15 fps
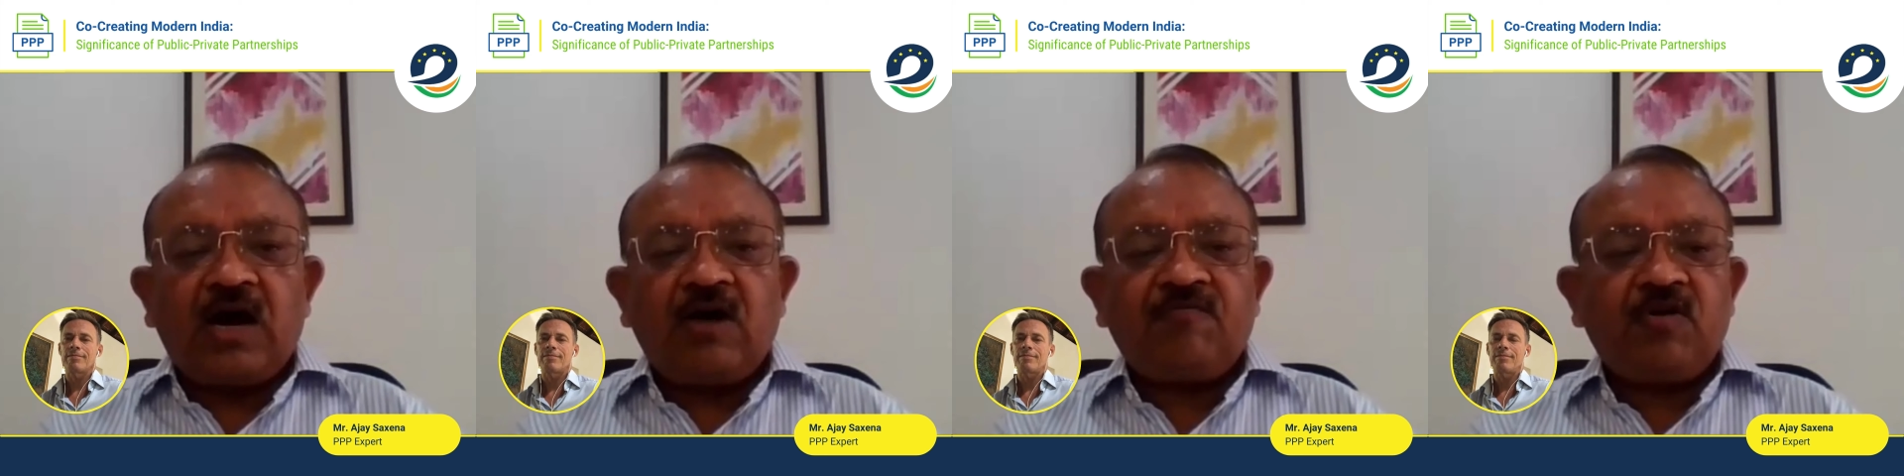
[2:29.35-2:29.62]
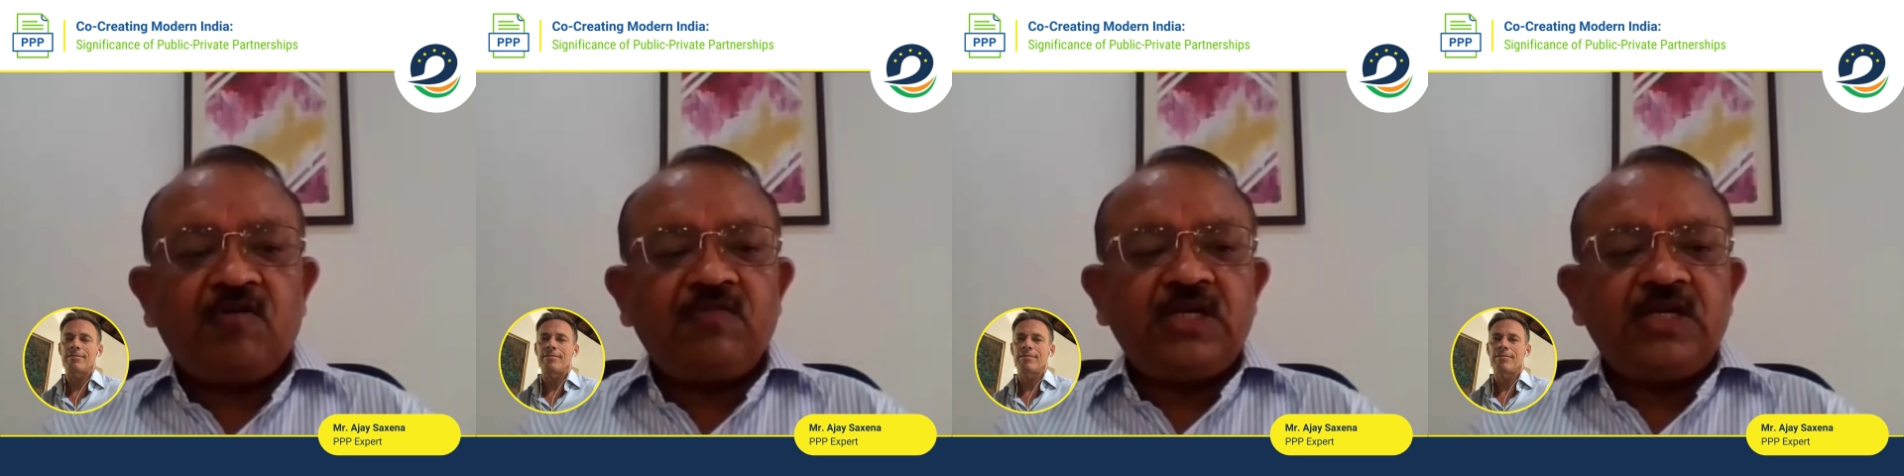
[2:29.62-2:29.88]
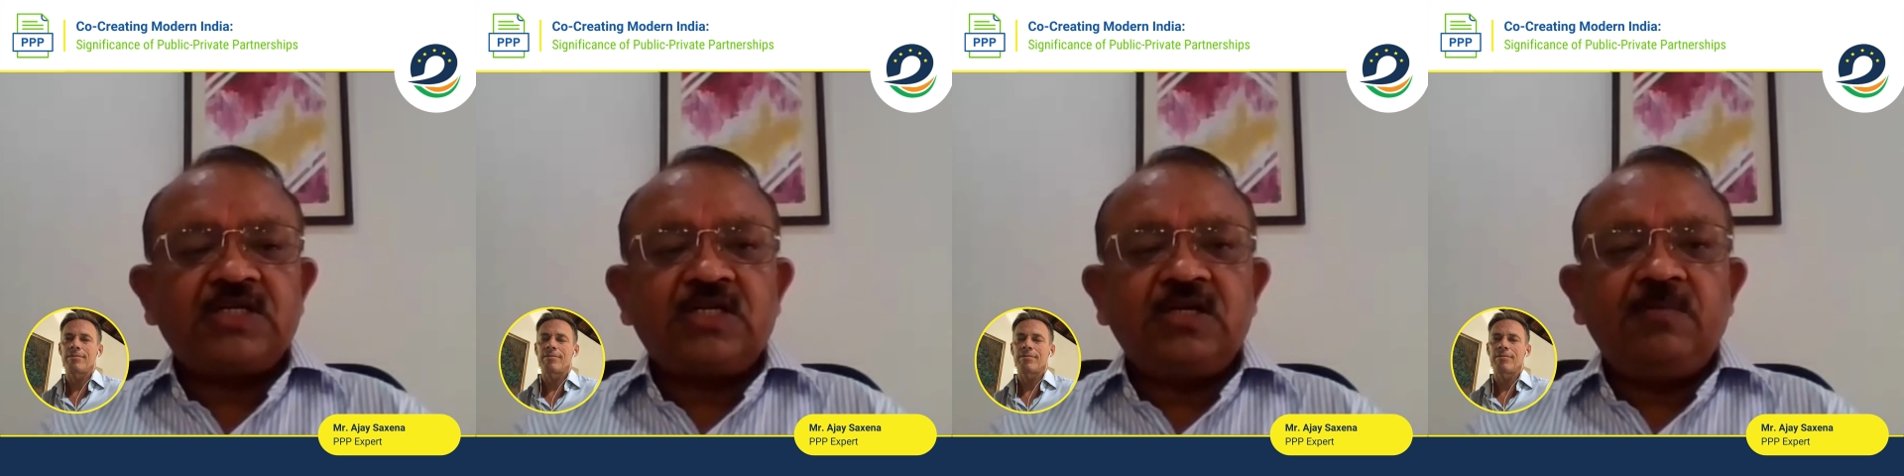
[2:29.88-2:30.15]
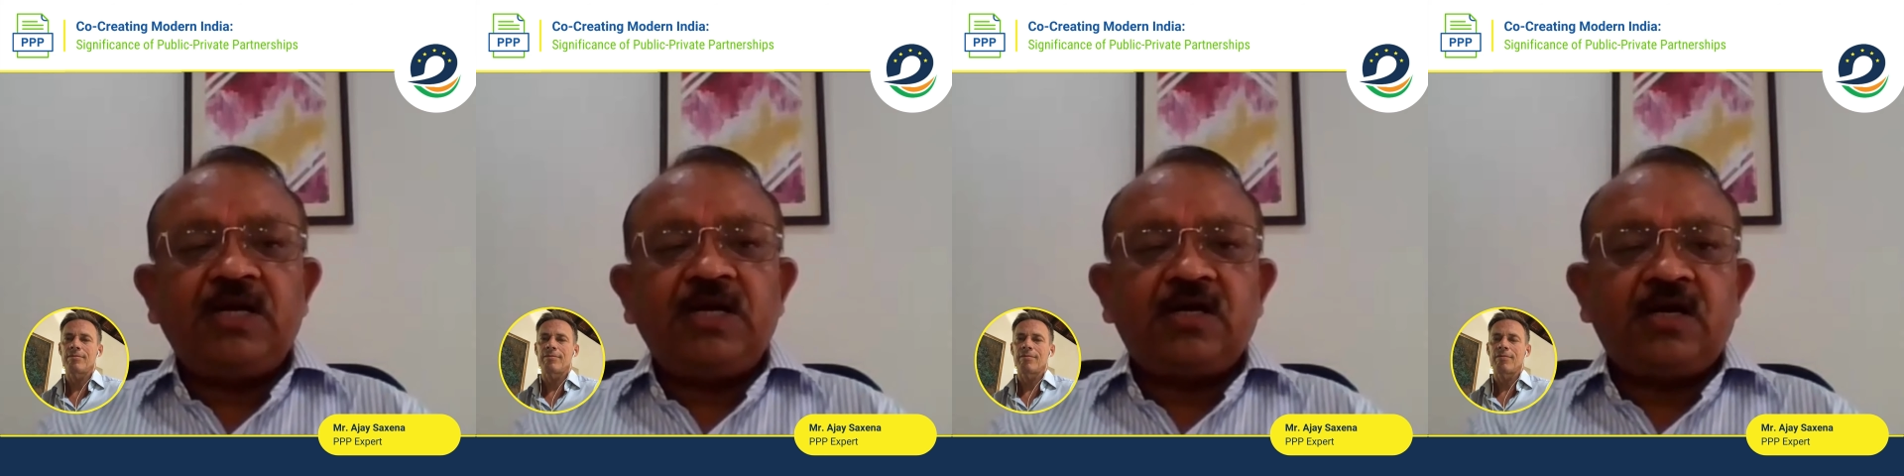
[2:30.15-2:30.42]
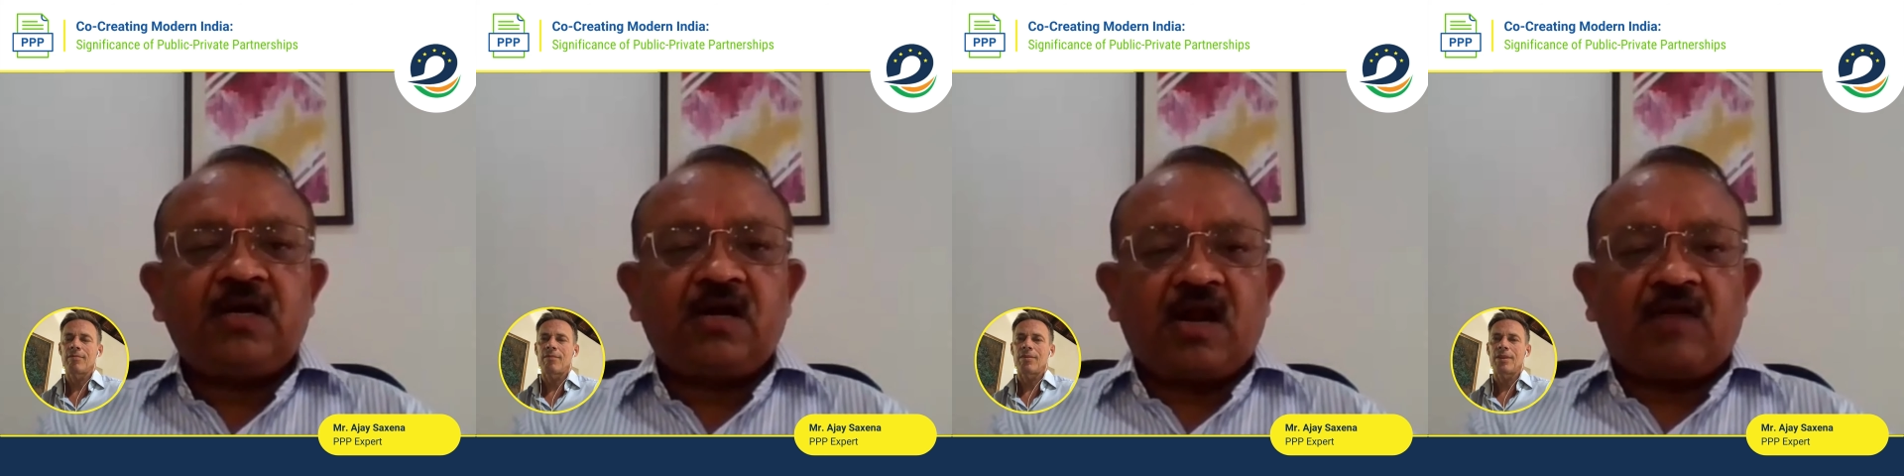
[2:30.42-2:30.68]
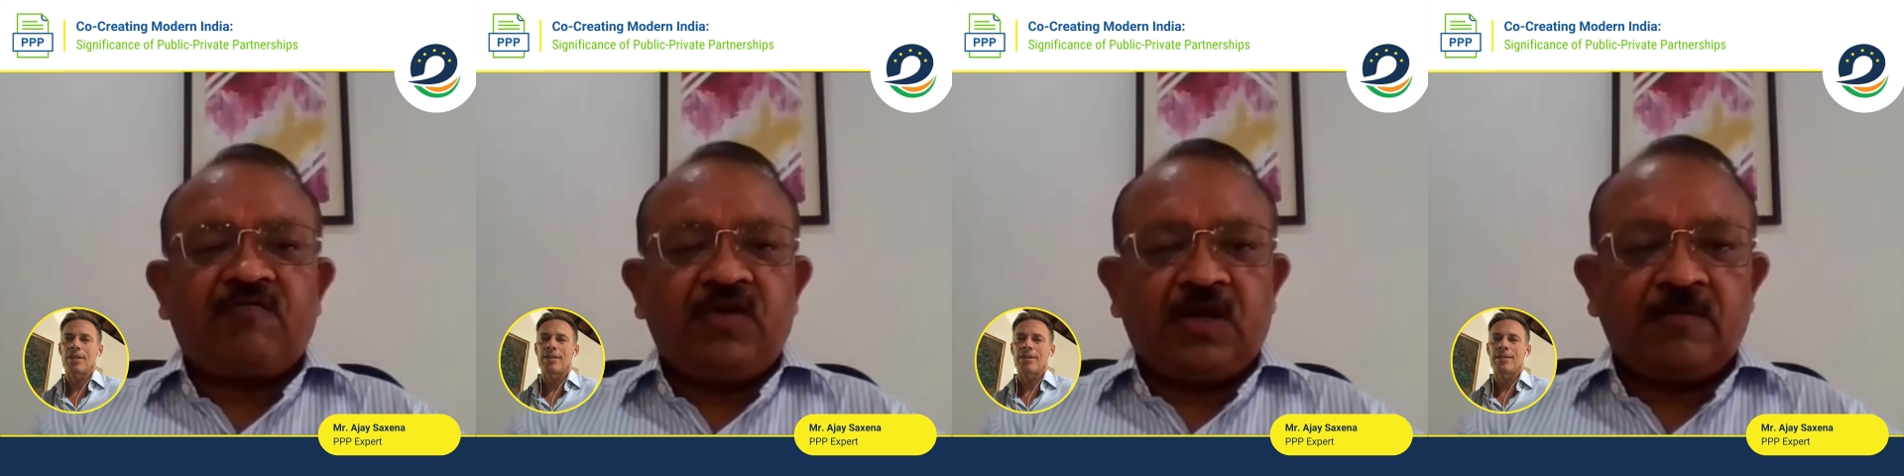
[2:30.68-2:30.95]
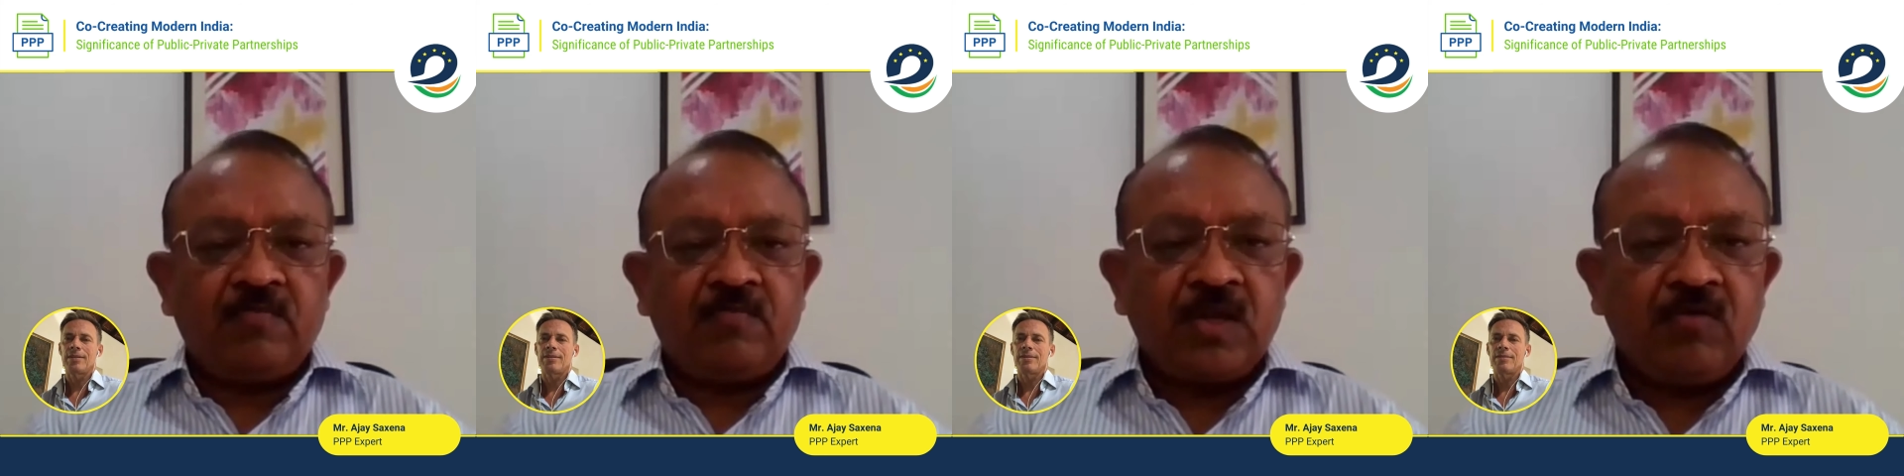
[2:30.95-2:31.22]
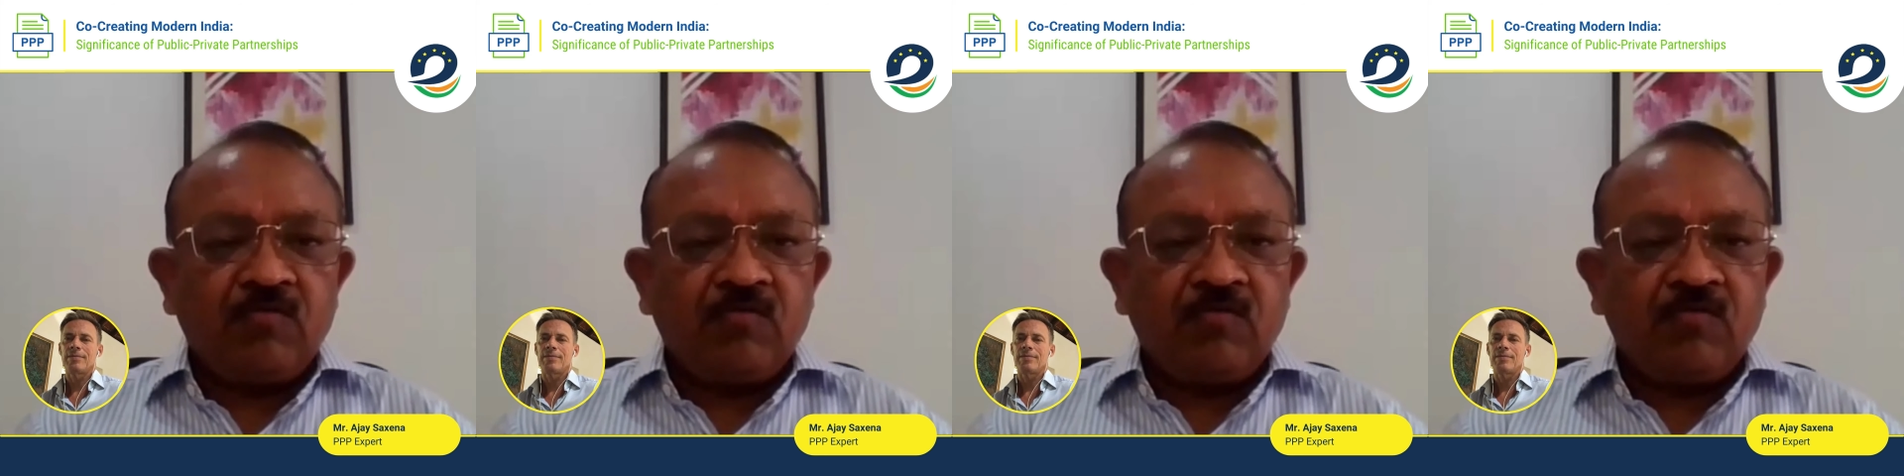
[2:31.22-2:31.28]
half of the estimated traffic.